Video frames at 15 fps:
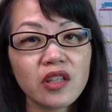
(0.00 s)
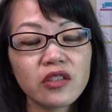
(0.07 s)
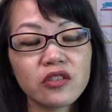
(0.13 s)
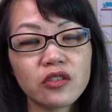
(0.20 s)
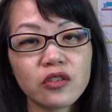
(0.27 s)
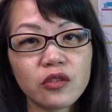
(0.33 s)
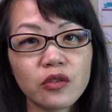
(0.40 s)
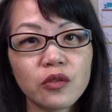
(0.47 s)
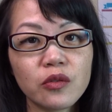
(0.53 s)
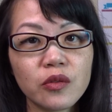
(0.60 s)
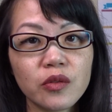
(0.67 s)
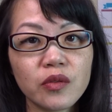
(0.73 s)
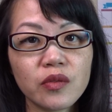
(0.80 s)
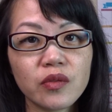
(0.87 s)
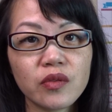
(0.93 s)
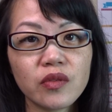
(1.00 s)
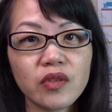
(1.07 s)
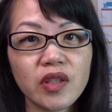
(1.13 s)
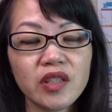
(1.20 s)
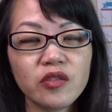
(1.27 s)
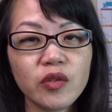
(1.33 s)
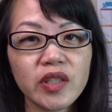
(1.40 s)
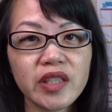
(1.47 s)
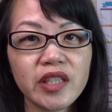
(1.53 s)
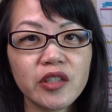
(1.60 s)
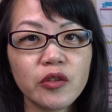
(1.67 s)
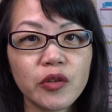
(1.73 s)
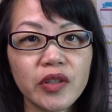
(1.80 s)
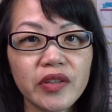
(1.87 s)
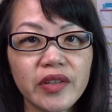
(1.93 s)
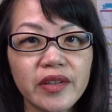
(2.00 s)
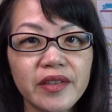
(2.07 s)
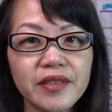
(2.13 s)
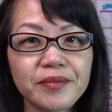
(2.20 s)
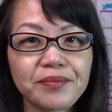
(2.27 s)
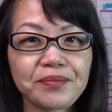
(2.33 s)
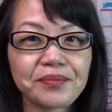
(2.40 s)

So that's why I like going there.